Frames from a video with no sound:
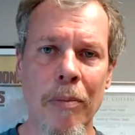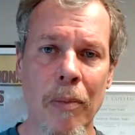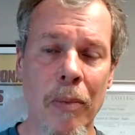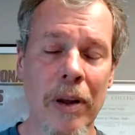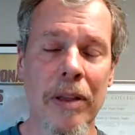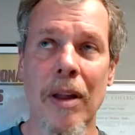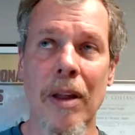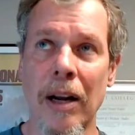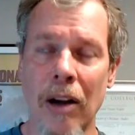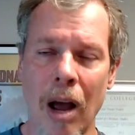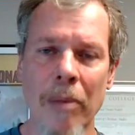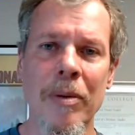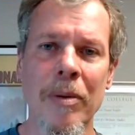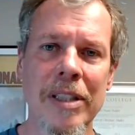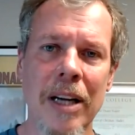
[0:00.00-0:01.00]
with not uh,
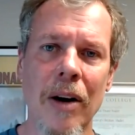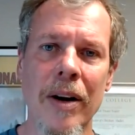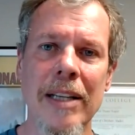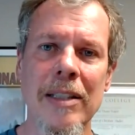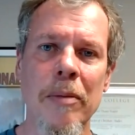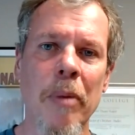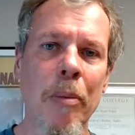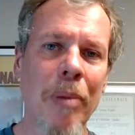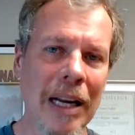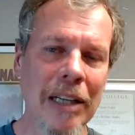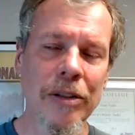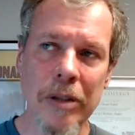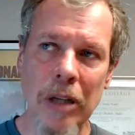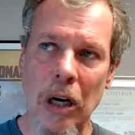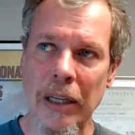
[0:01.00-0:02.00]
complementarianism, but
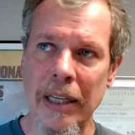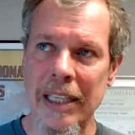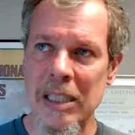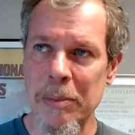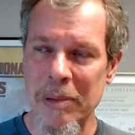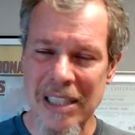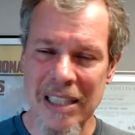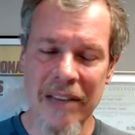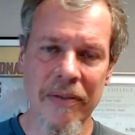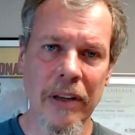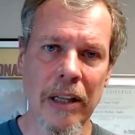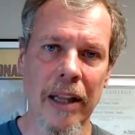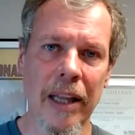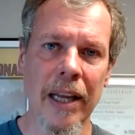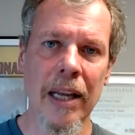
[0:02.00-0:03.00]
patriarchy
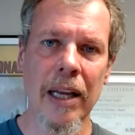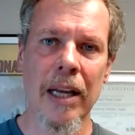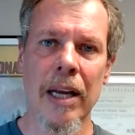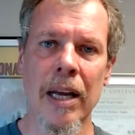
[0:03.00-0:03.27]
specifically.